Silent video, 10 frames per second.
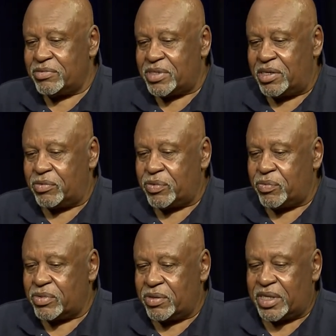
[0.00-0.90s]
you know, we
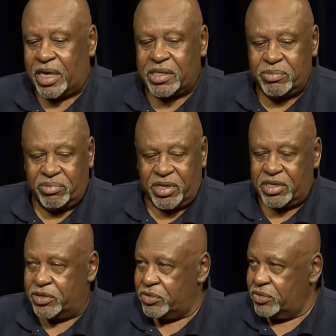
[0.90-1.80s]
would like to
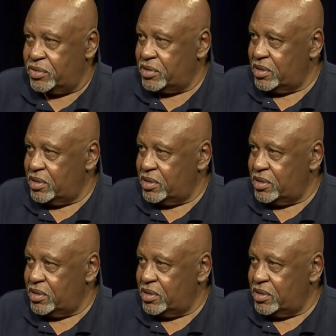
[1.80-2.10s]
bring you,